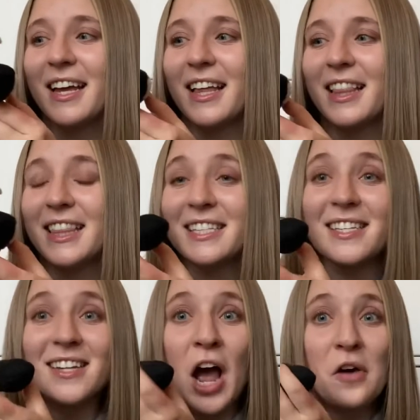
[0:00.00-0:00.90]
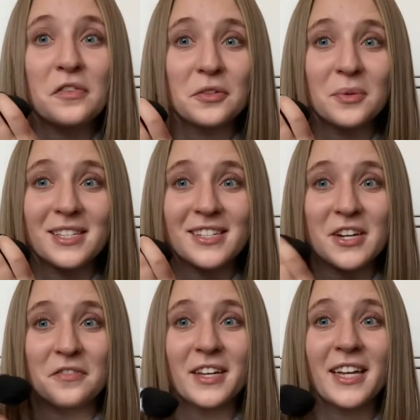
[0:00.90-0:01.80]
this is not filled with
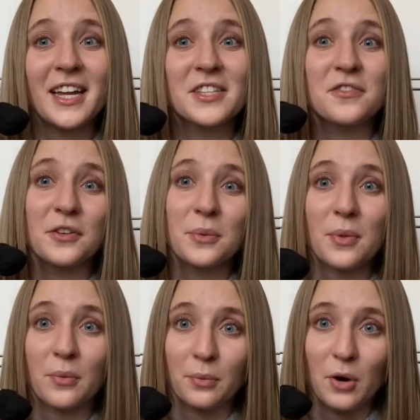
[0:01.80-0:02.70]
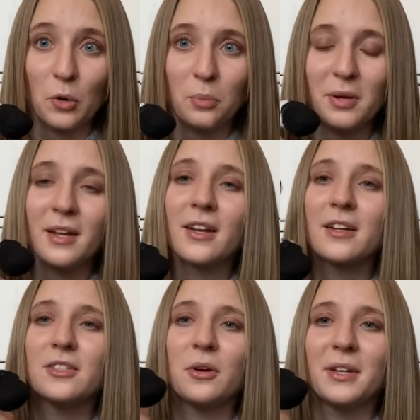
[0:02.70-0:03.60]
stuffing, it's filled with rope.
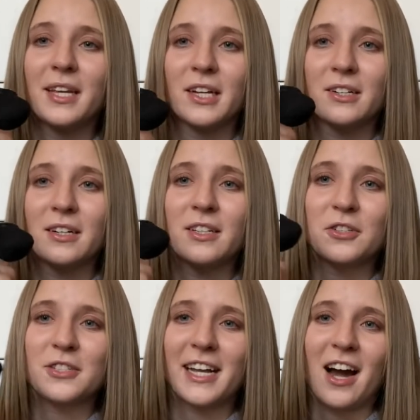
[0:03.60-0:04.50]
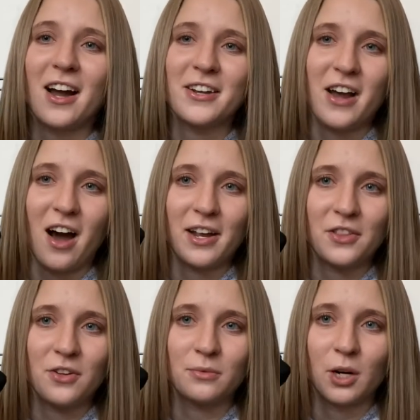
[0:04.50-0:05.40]
So here there's like a knot in
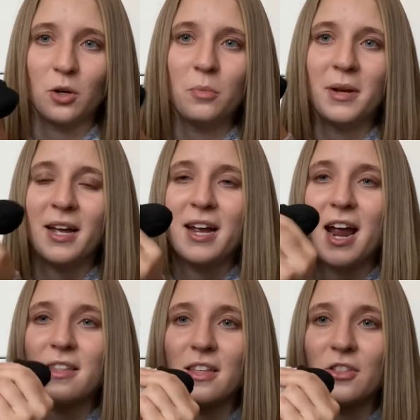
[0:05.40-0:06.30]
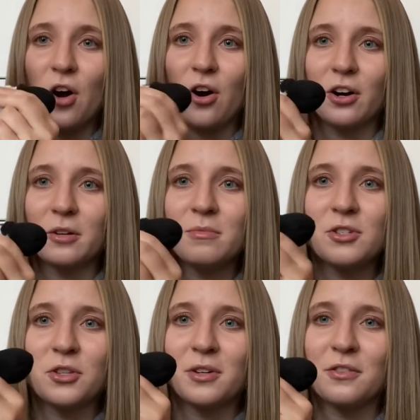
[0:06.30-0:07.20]
the rope, and then the
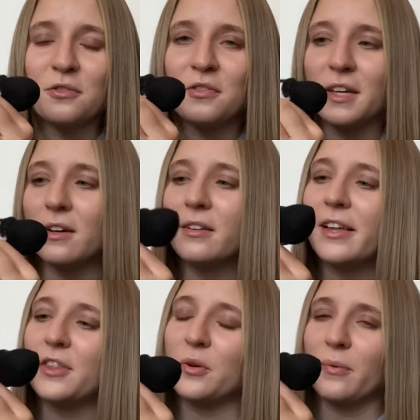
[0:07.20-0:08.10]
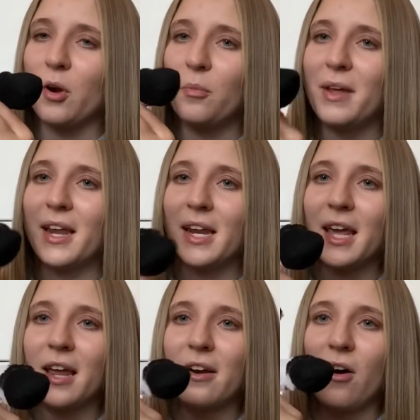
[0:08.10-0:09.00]
arms, you can feel like the rope in
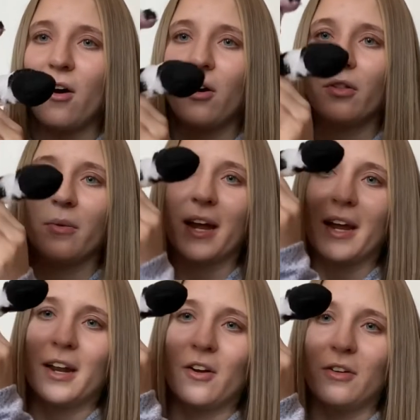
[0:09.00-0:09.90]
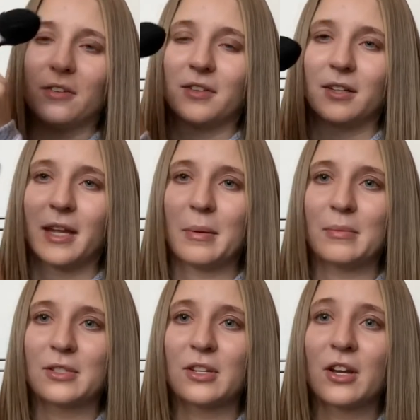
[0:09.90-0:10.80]
it all the way in all of the limbs.